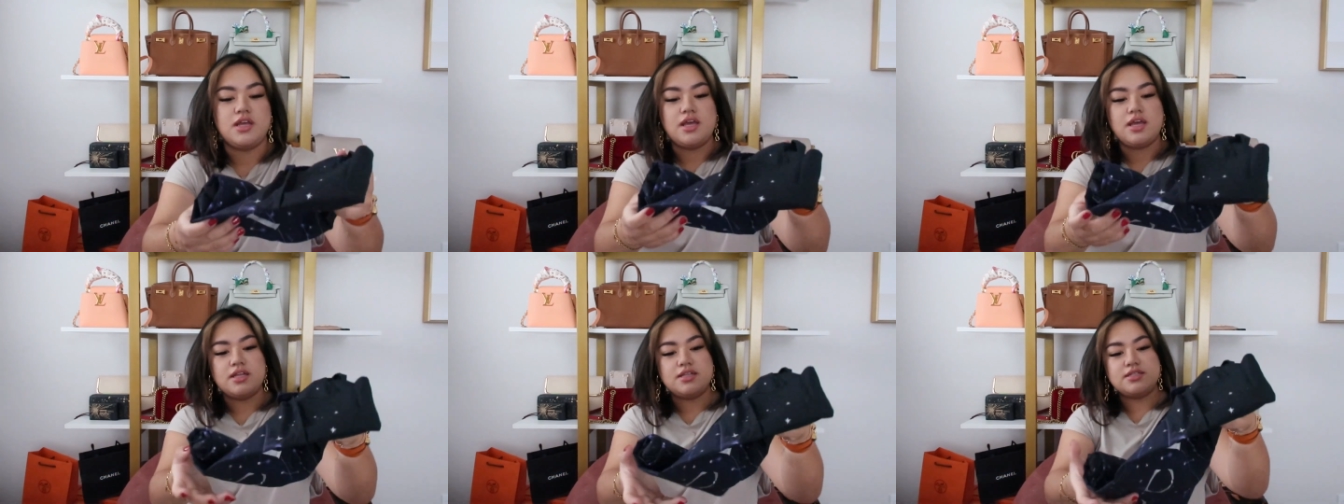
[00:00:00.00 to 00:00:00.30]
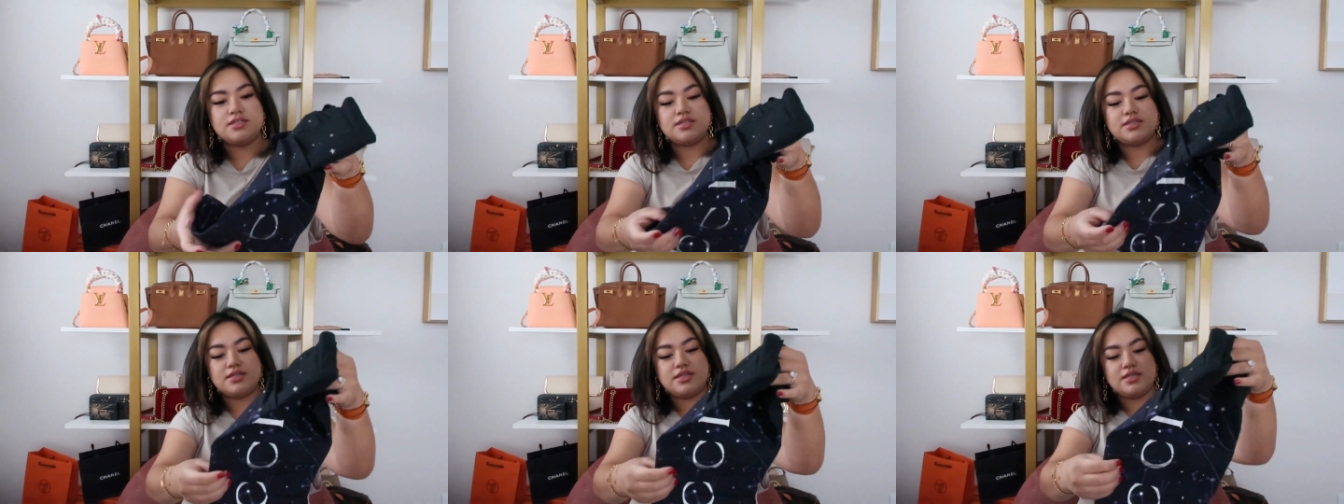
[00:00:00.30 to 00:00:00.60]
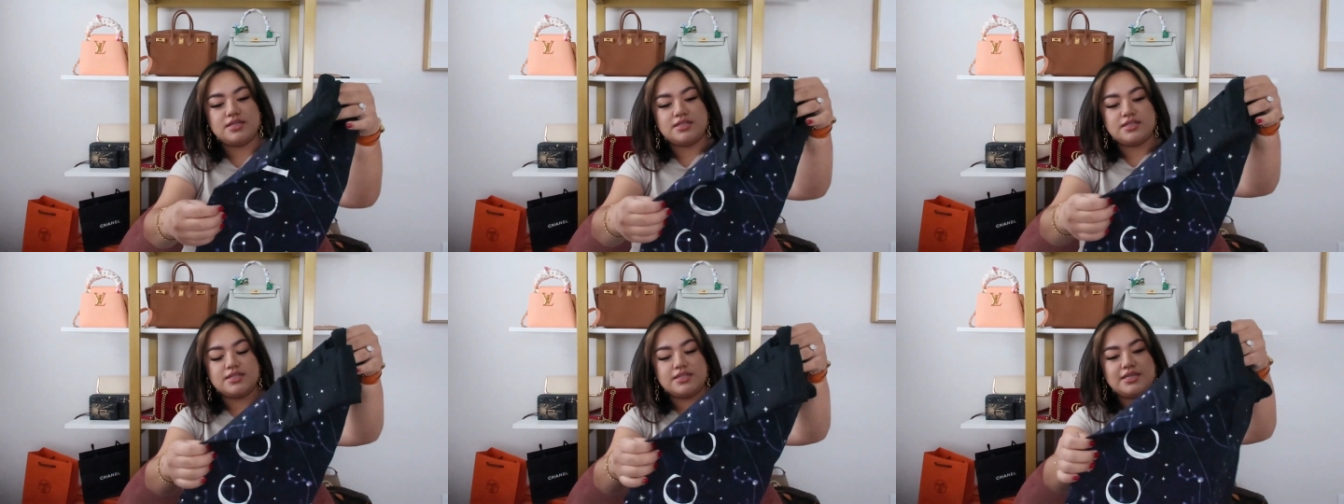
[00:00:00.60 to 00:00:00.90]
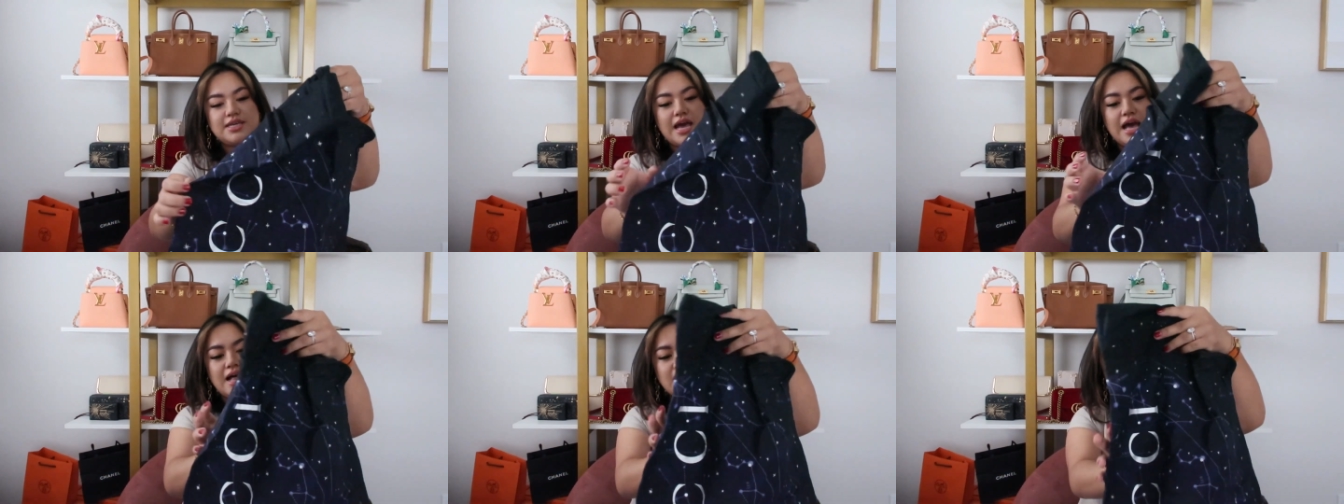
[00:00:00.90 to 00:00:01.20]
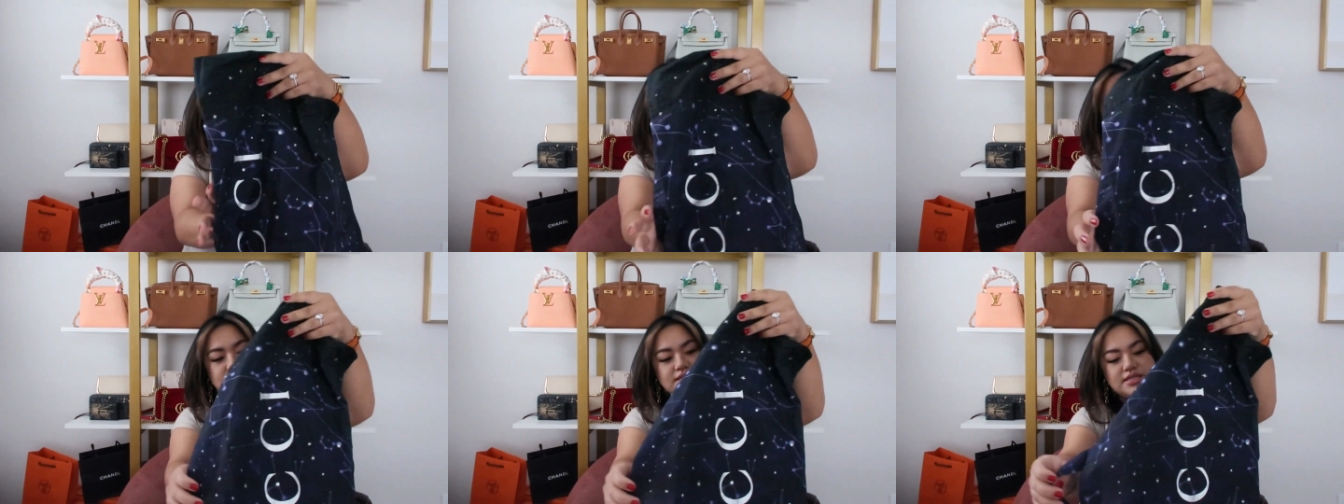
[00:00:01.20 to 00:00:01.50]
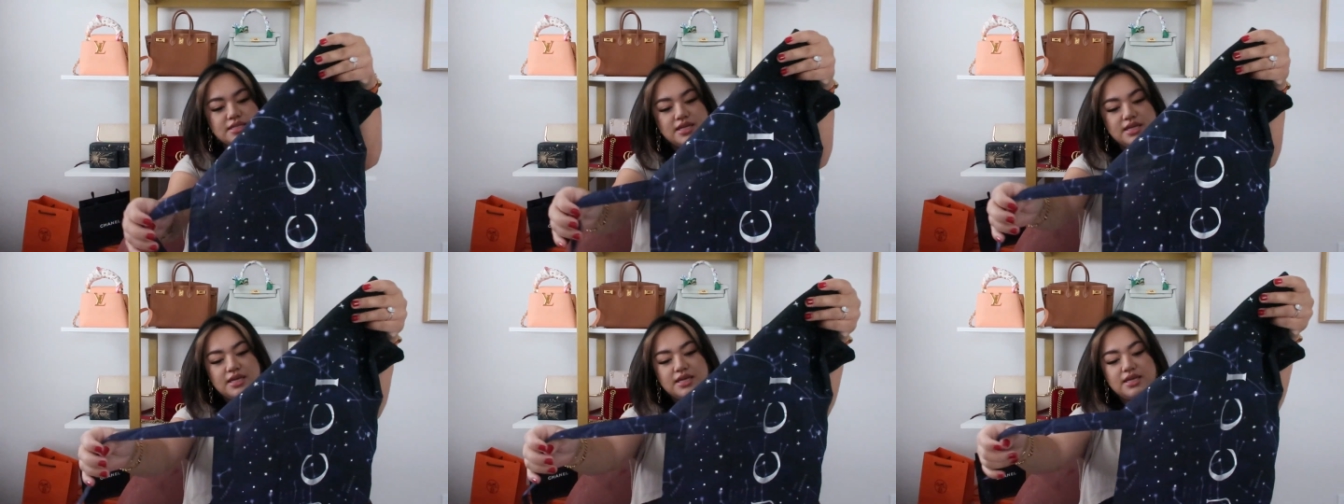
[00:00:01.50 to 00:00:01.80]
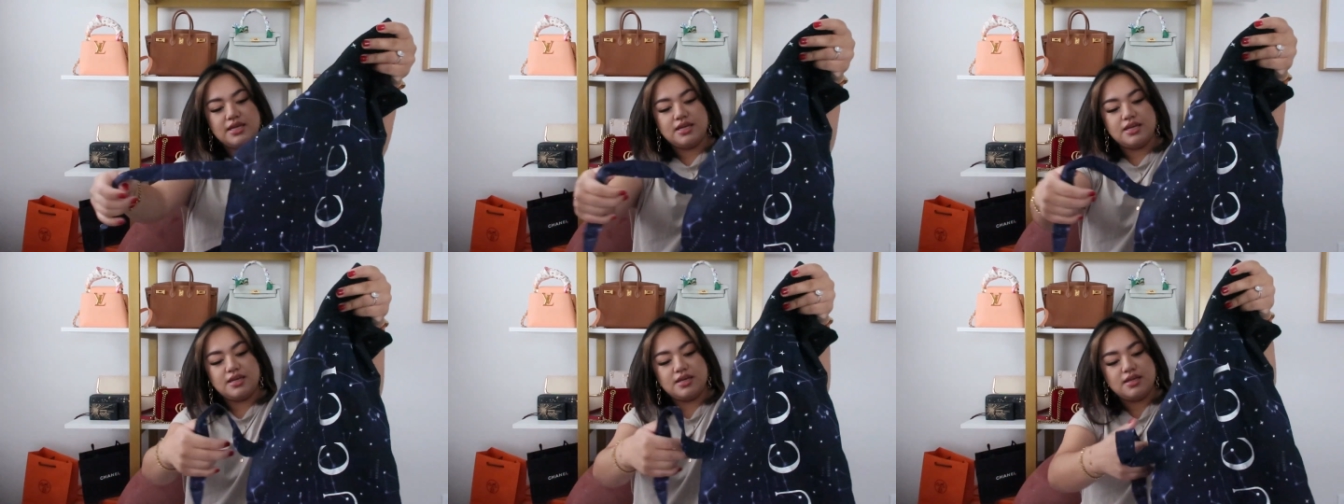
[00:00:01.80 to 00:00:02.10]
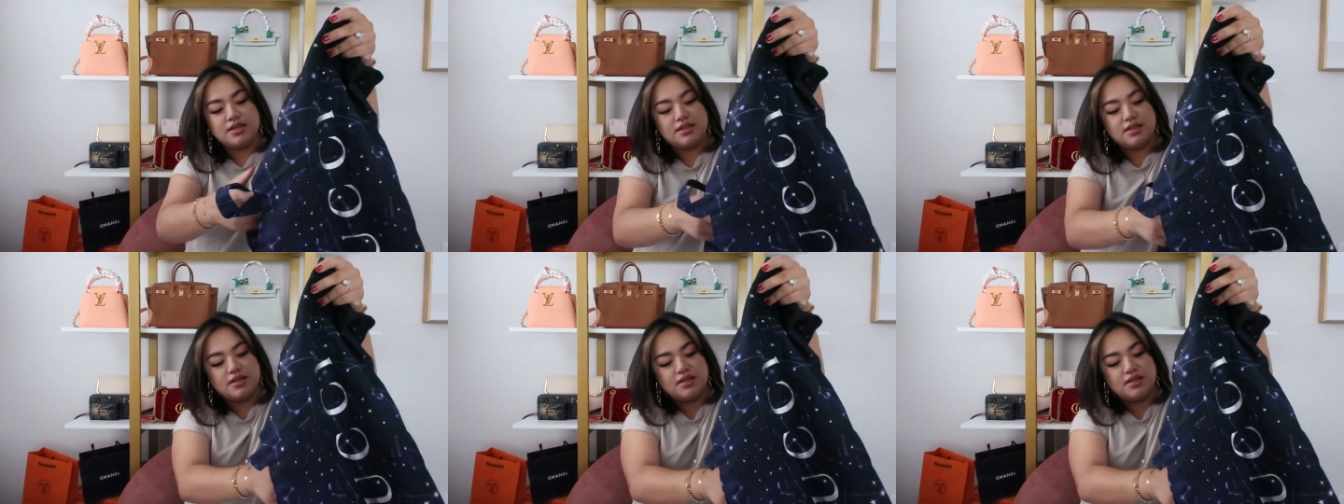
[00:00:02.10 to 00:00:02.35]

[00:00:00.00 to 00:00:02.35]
It's this galaxy.